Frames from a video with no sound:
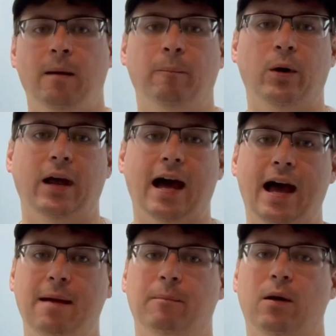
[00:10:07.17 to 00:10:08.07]
but
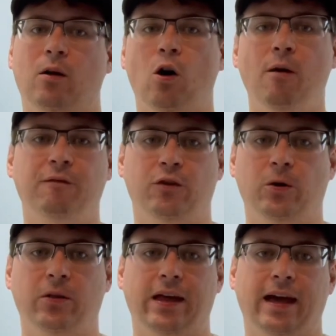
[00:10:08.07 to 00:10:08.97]
I'm
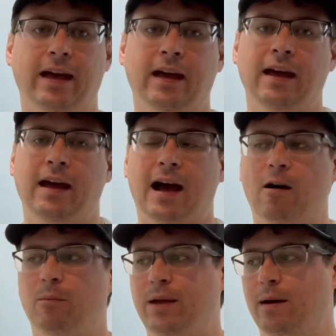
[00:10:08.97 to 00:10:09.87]
hopeful that
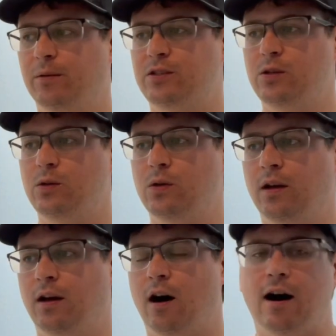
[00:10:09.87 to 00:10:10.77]
I'll be able to
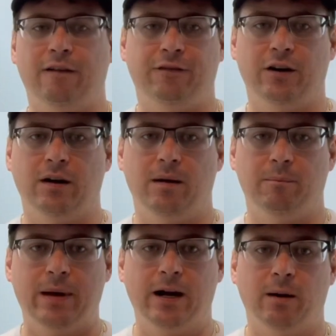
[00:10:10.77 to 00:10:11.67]
offer
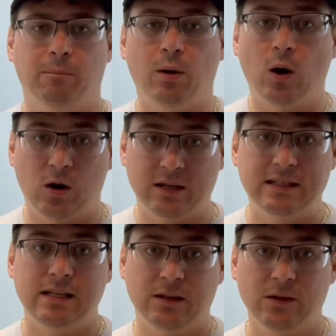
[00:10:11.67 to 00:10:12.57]
better bulk
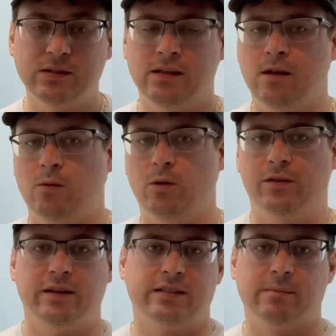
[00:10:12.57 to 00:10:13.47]
deals with
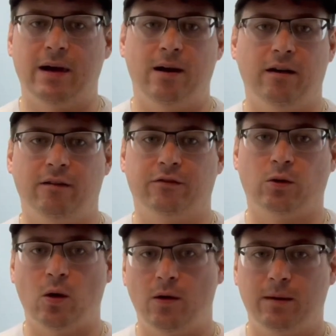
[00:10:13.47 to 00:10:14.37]
this amount of
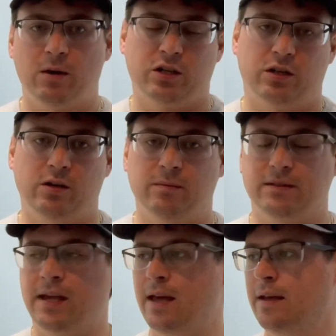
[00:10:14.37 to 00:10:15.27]
growing mushrooms.